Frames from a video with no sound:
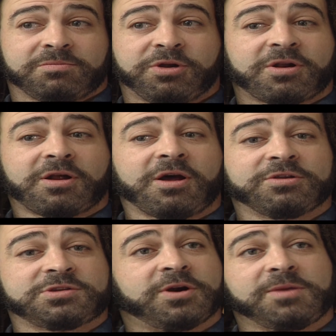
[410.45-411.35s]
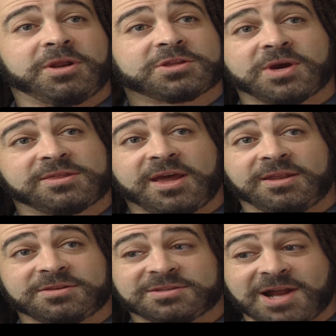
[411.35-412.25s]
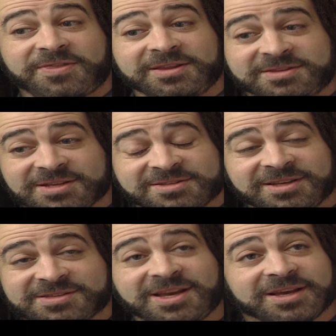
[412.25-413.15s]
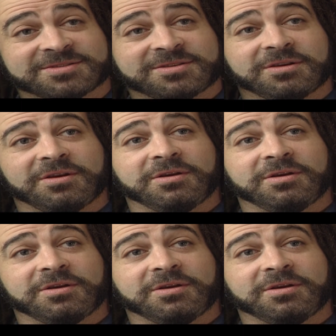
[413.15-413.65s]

Put it on 120 minutes right then. It's not that it doesn't exist.